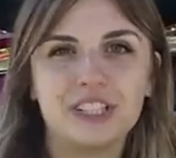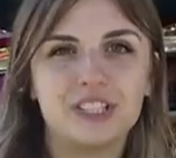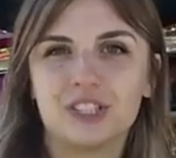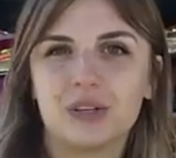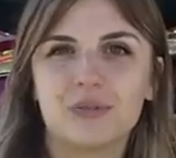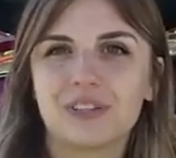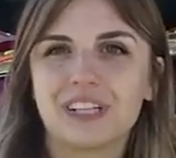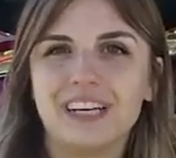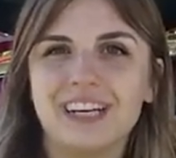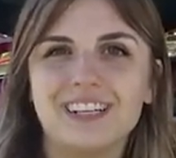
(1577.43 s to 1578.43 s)
They just don't
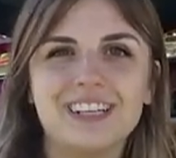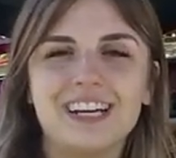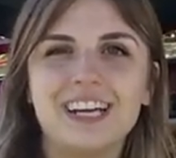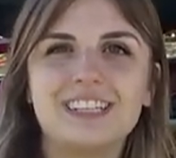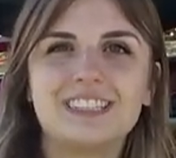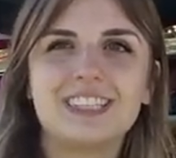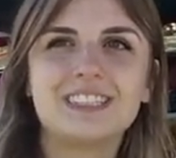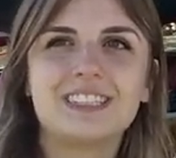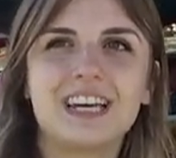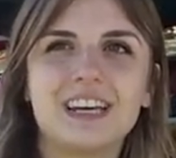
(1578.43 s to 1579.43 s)
really
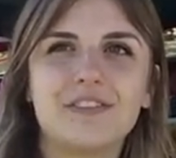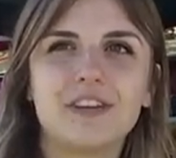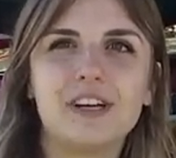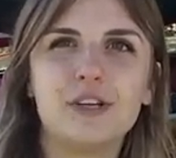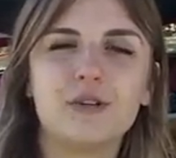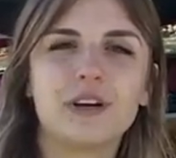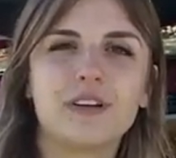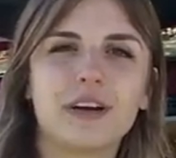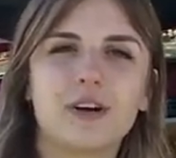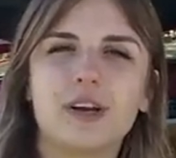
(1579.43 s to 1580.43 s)
exist, and if they do, they're
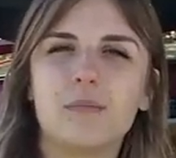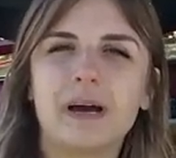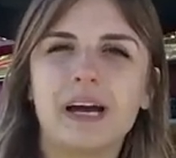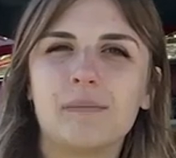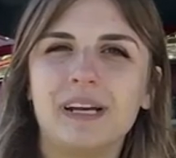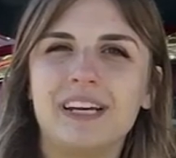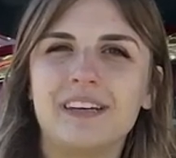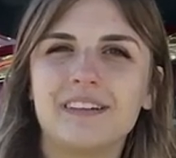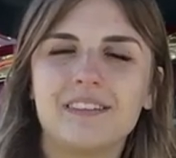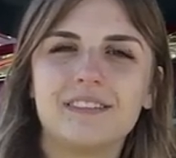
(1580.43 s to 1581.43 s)
like on a man-made
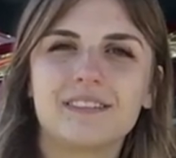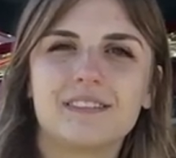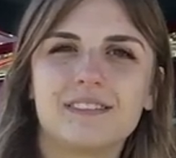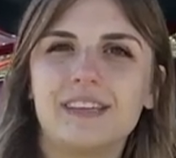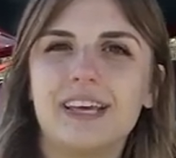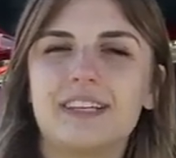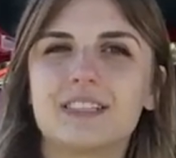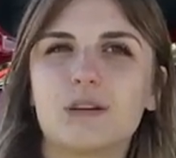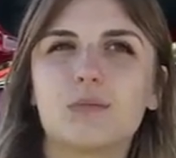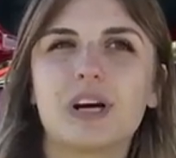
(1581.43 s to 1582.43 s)
lake
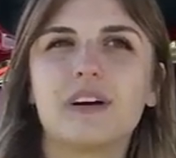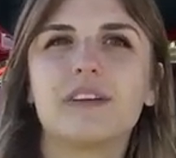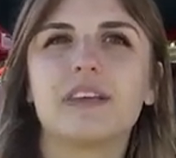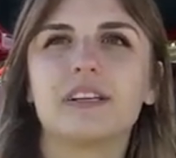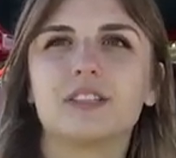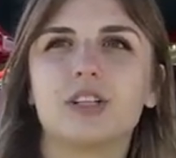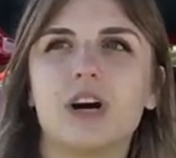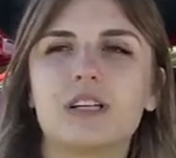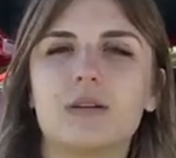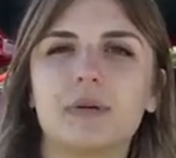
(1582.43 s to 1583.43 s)
somewhere that is
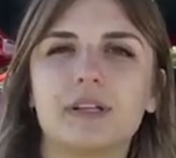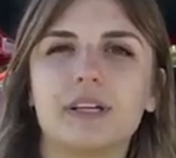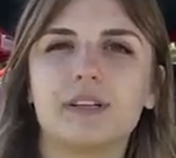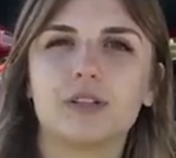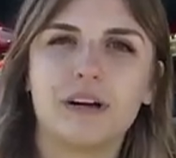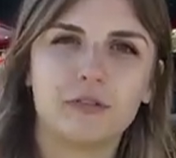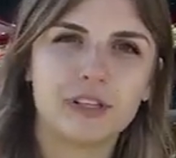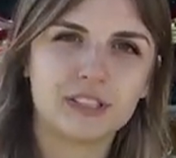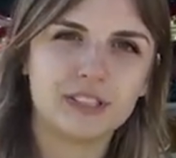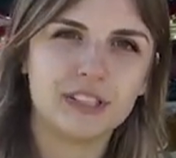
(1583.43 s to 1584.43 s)
not typically your travel
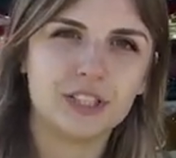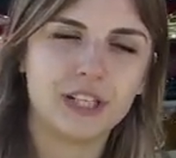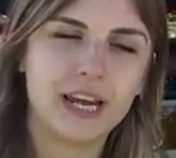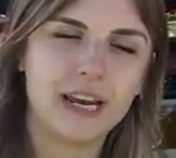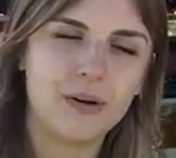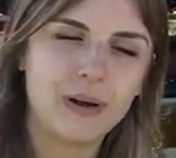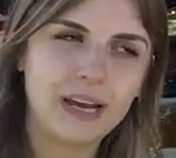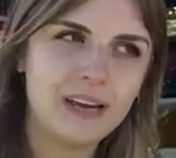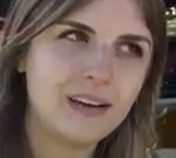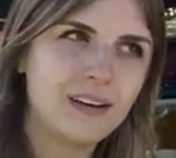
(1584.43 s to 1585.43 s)
destination
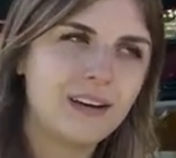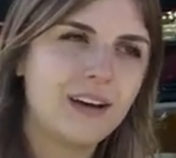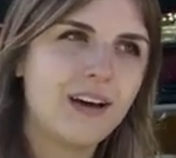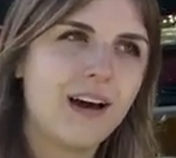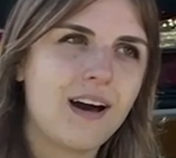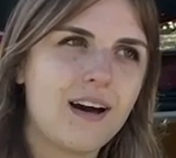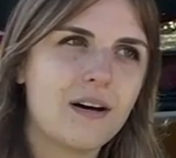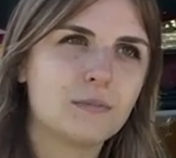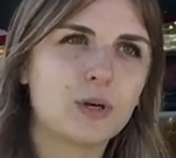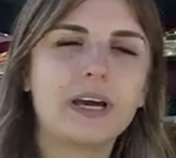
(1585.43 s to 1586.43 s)
anyway.
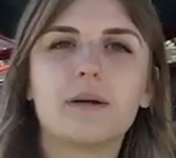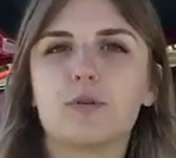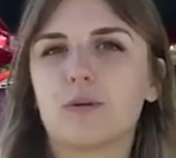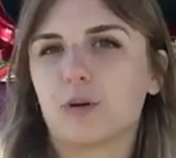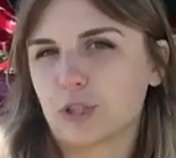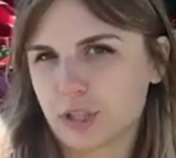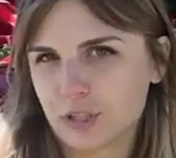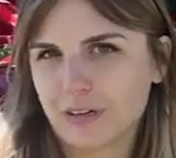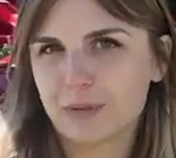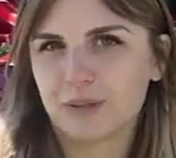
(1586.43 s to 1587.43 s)
So I end up doing more truck
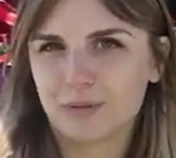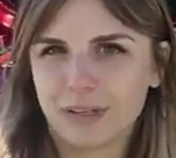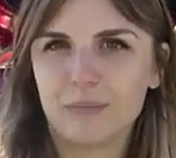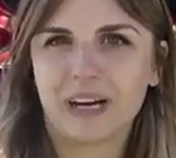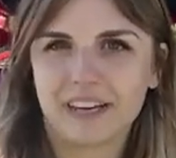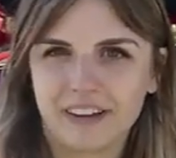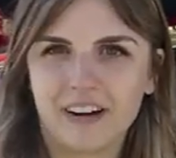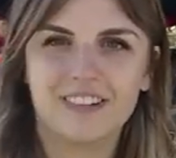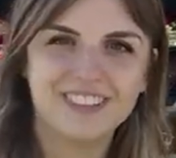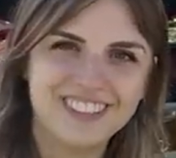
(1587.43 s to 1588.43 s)
stops when I'm back
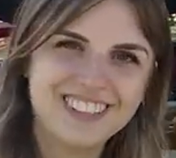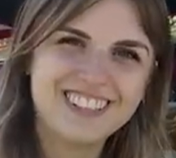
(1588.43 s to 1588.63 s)
there. Yep.